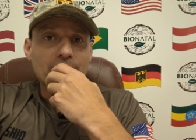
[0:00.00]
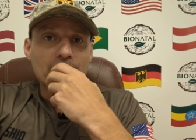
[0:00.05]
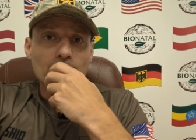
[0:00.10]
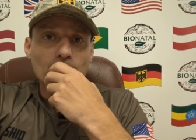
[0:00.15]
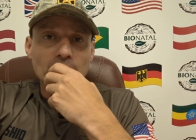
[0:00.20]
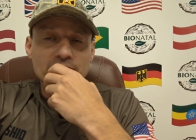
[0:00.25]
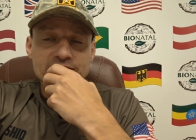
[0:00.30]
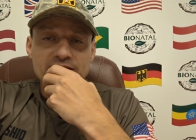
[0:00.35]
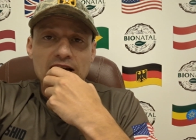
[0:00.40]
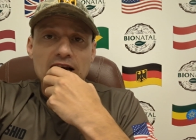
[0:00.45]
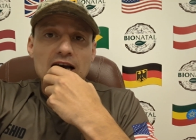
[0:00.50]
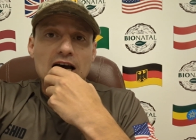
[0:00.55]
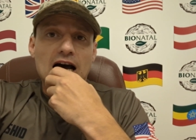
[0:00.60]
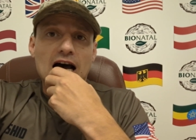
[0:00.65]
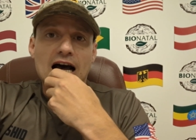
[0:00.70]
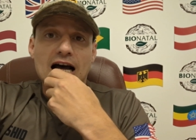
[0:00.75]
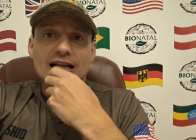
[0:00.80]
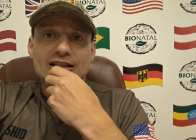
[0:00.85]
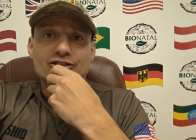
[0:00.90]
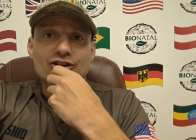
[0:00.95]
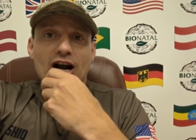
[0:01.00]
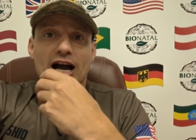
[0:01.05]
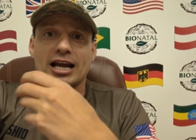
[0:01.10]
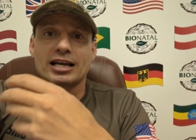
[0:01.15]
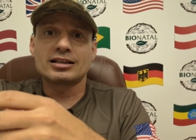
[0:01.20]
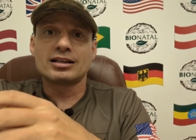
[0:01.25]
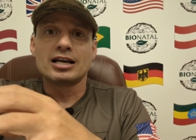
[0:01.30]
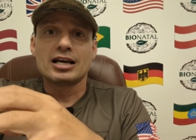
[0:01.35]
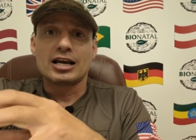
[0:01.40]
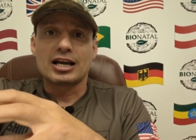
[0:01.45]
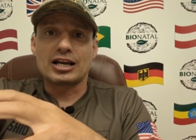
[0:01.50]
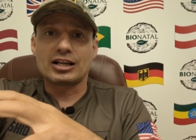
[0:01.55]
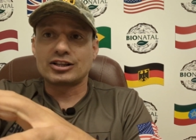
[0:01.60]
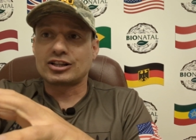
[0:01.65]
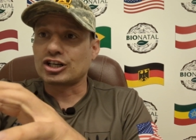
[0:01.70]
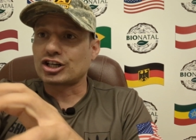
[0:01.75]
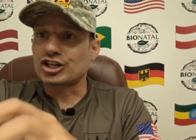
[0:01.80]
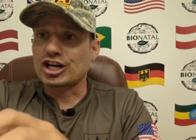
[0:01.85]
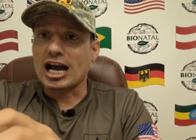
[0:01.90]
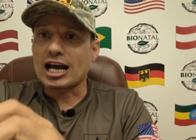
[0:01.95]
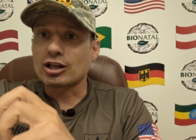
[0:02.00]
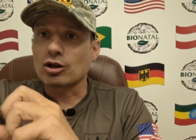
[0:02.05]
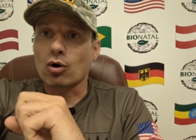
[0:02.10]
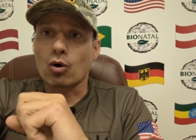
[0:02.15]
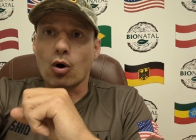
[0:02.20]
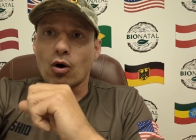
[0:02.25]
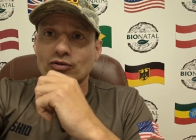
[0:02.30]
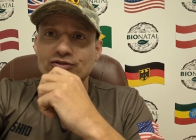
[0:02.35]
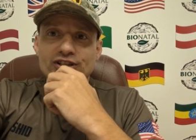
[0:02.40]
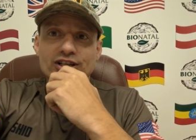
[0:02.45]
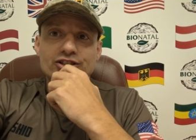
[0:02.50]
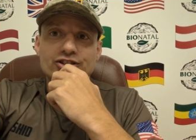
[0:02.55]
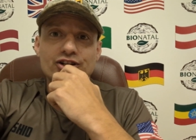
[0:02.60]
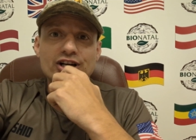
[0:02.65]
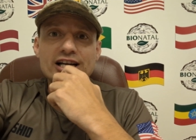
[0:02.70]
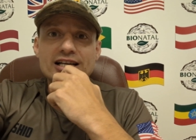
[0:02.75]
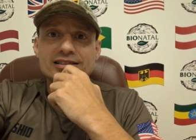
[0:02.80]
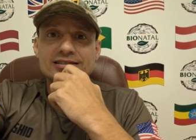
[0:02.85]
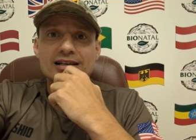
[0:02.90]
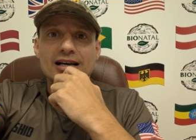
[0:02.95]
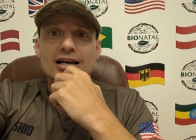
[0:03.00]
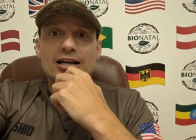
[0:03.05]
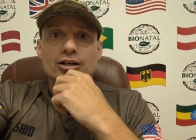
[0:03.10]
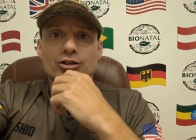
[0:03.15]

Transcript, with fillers: he was uh, trying in the shadow of the trees